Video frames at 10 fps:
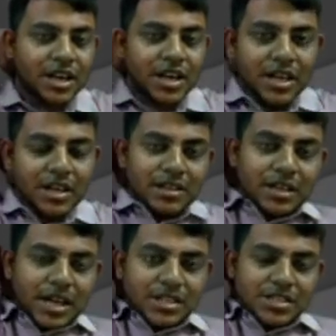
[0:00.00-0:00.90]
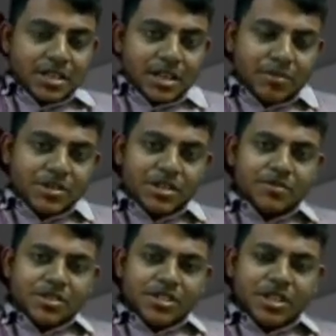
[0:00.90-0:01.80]
Additionally, the National
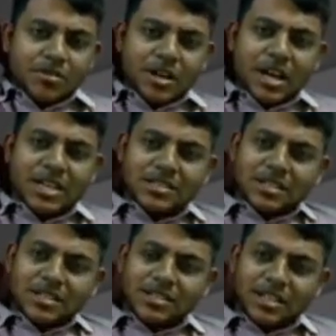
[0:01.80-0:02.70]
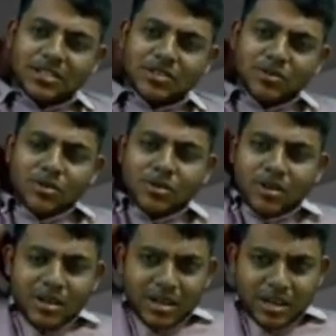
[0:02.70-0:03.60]
Commission for Scheduled Castes, it seeks
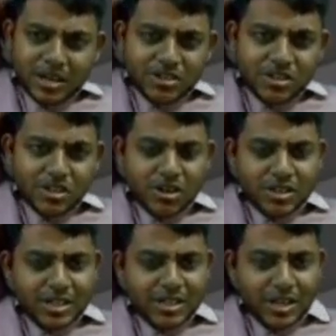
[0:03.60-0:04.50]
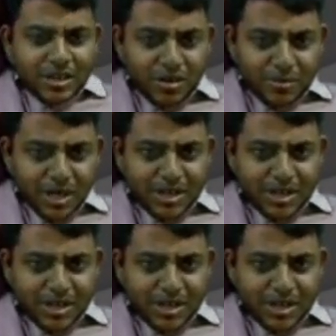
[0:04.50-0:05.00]
to ensure that the